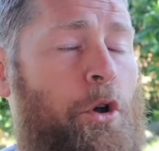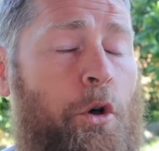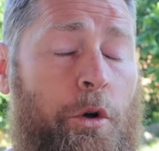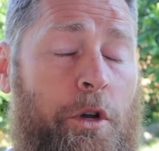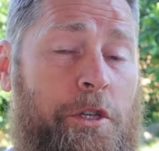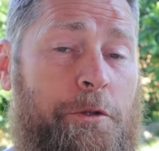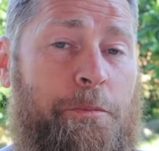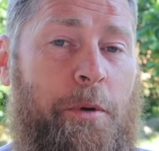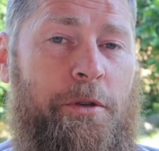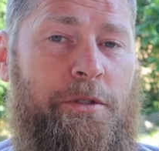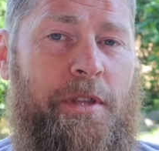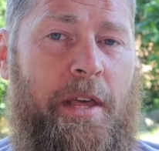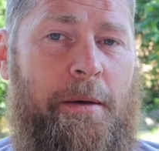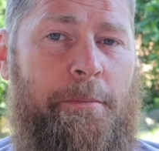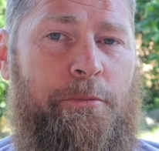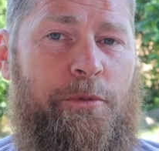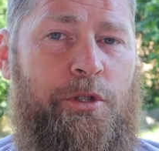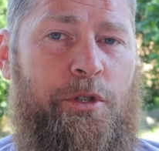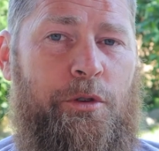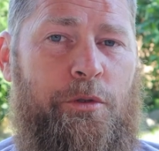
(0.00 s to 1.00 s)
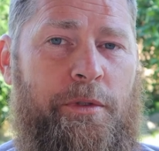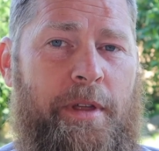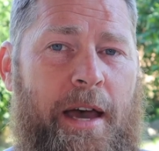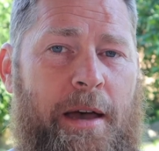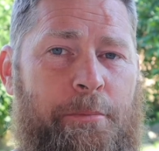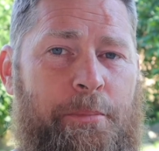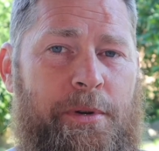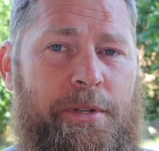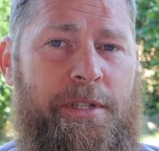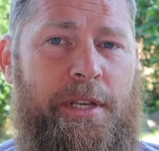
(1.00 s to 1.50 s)
you don't expose them to
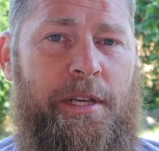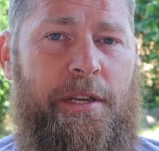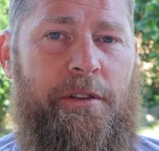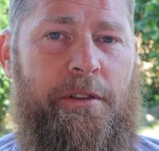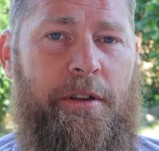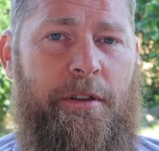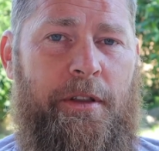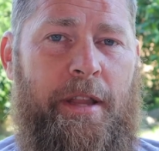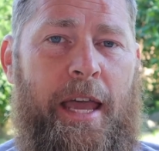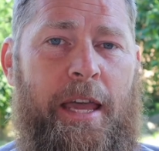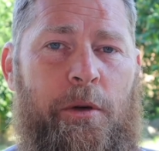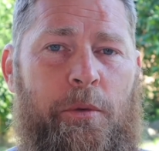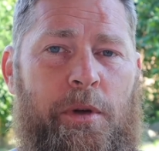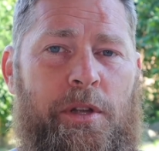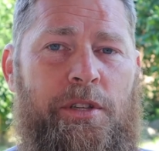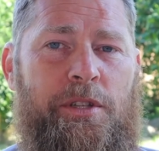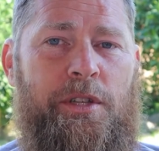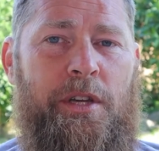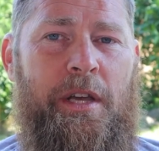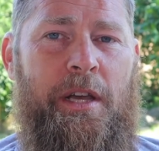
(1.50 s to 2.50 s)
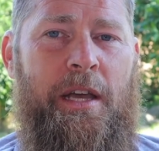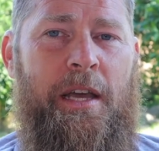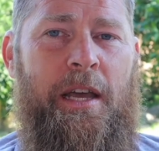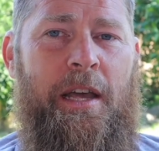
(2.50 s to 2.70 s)
that particular language,